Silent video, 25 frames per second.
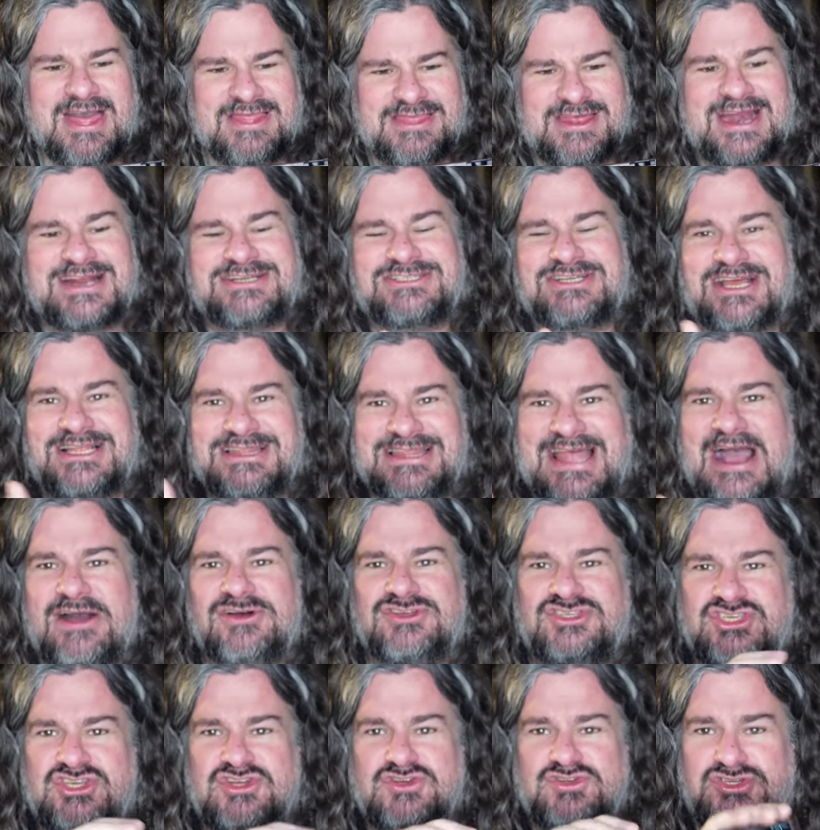that actually
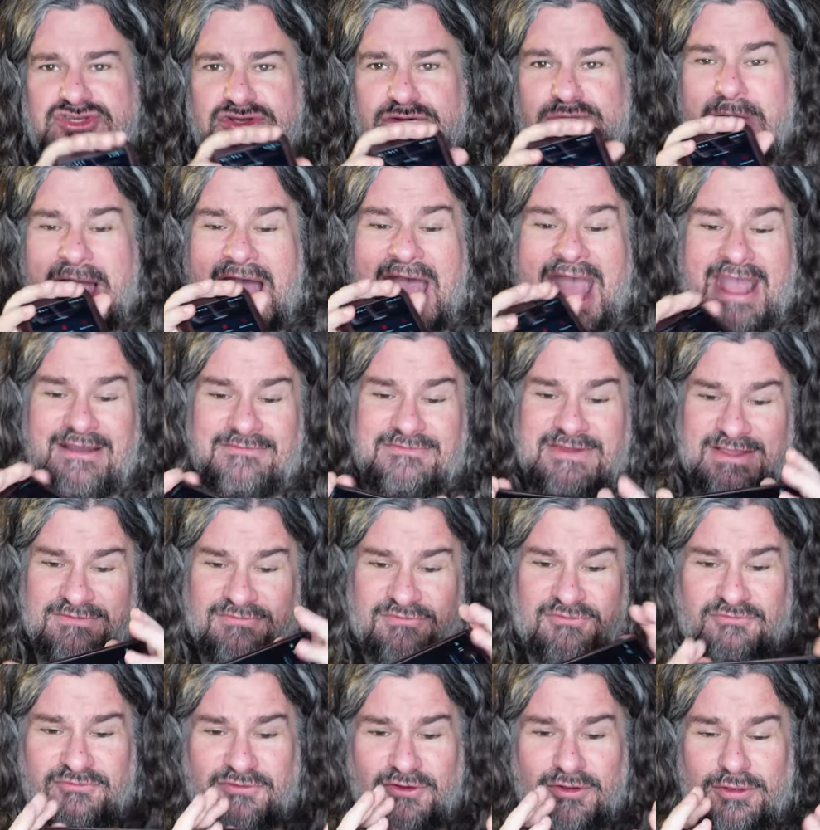allows you to have a
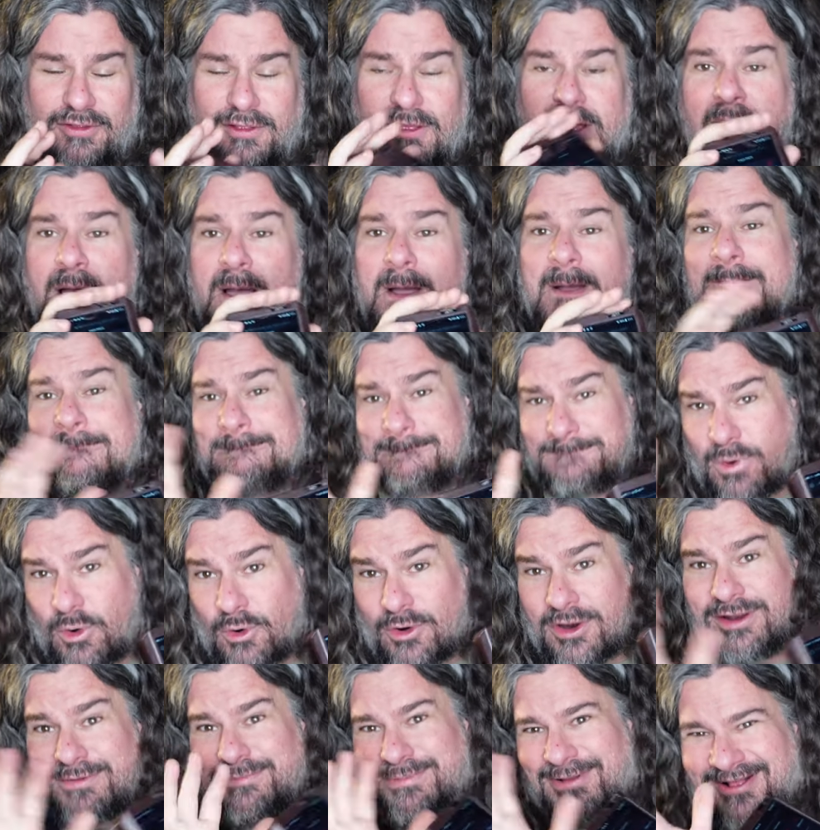full
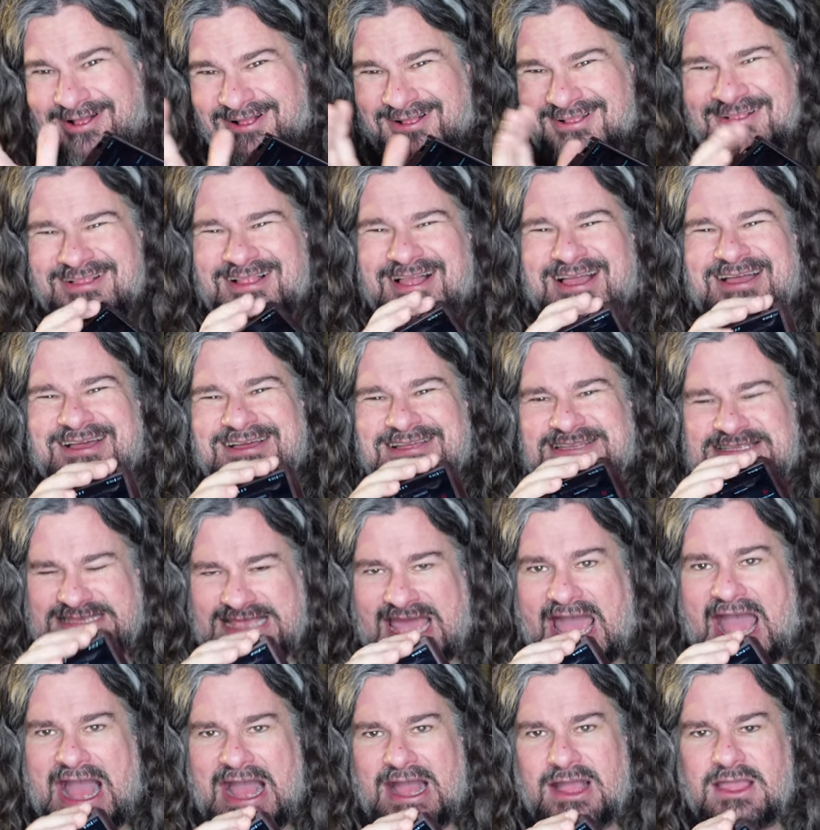portable
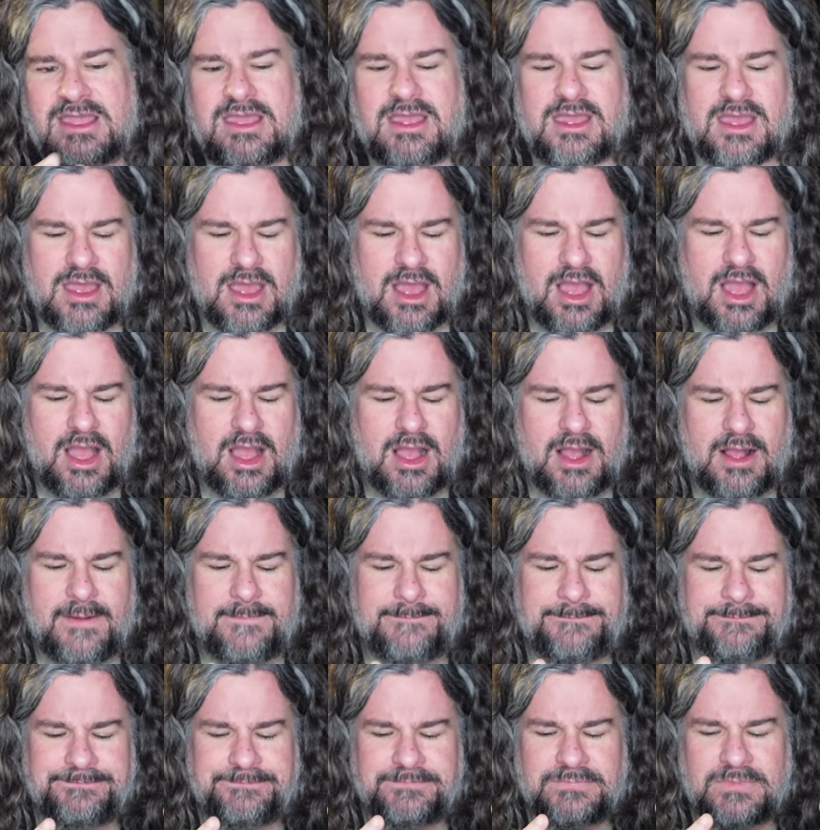DAC
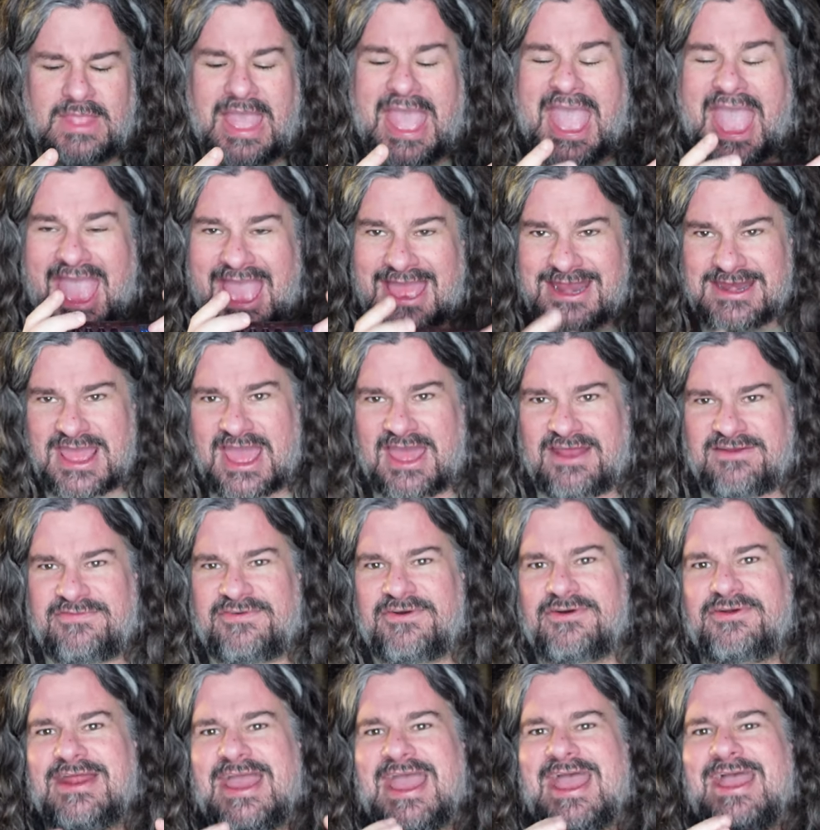and
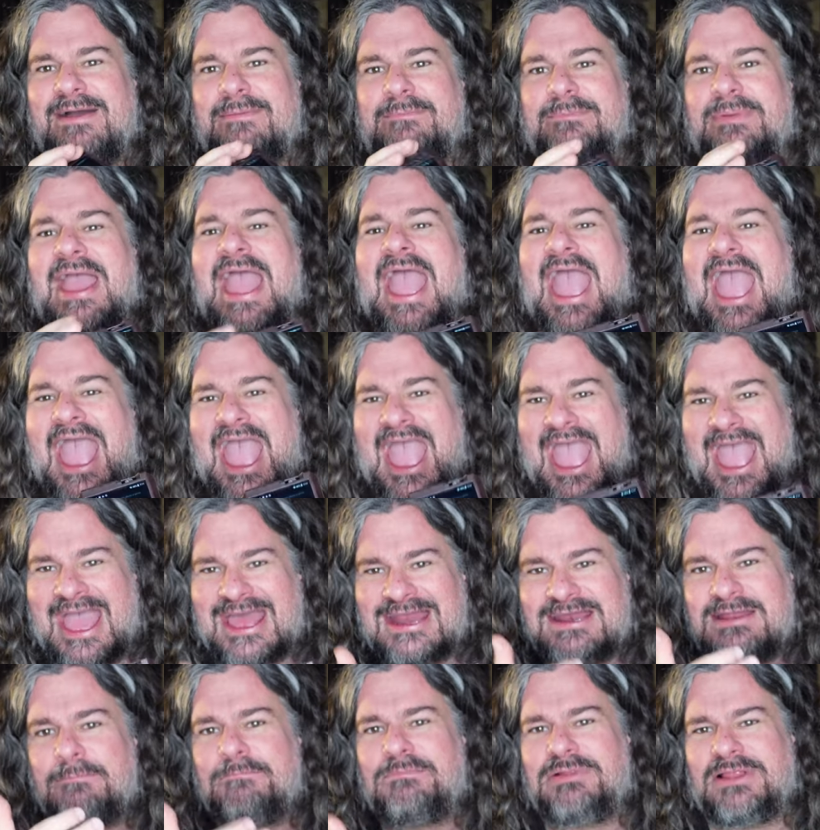headphone amp
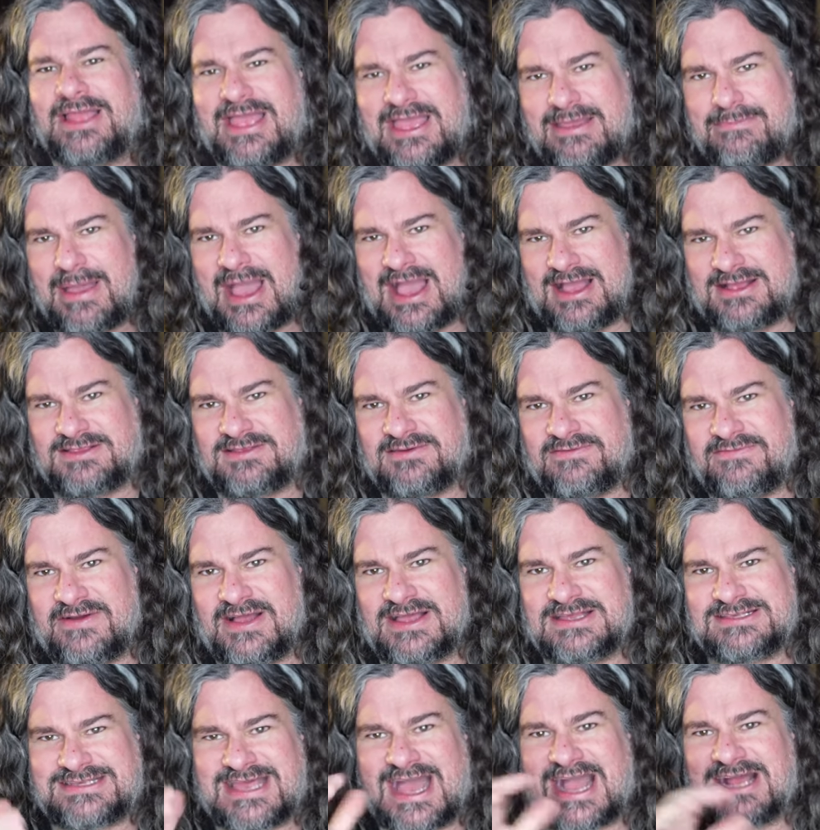and playback
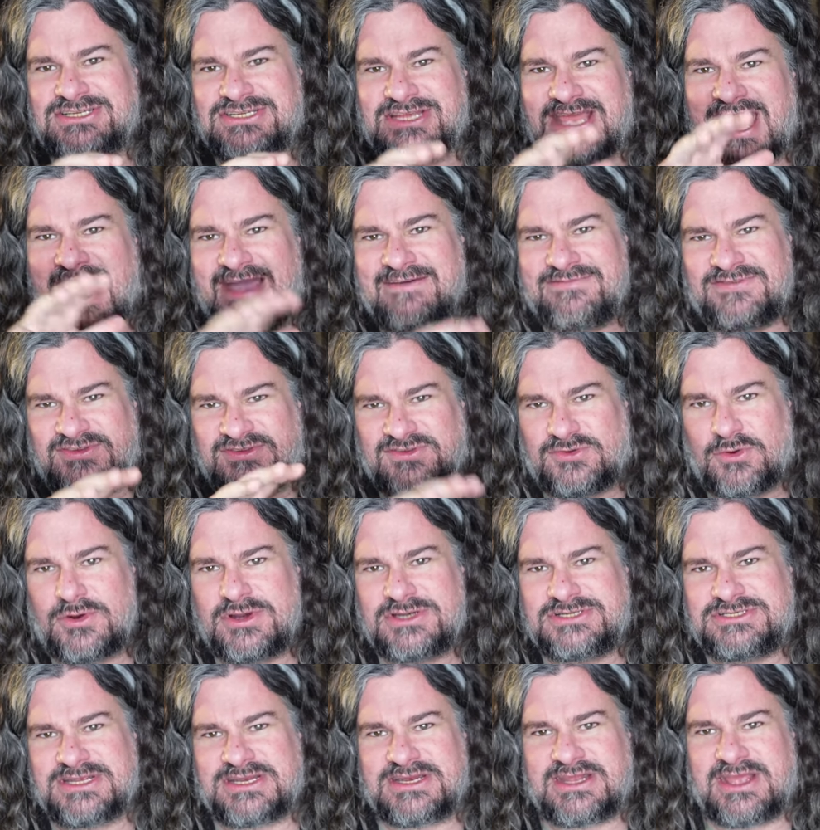device actually have
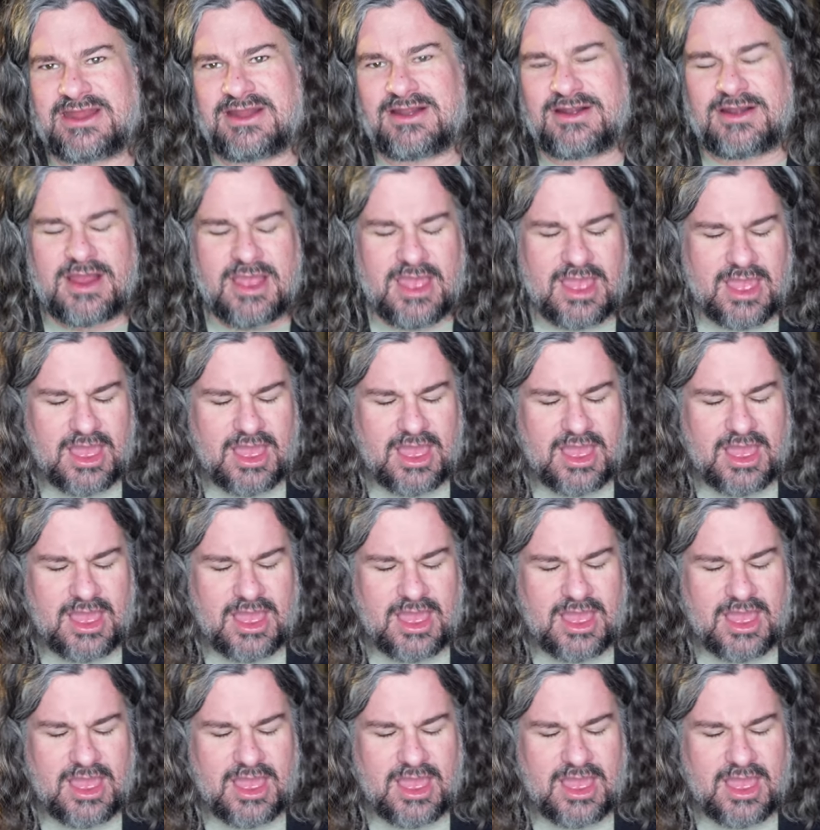storage in here.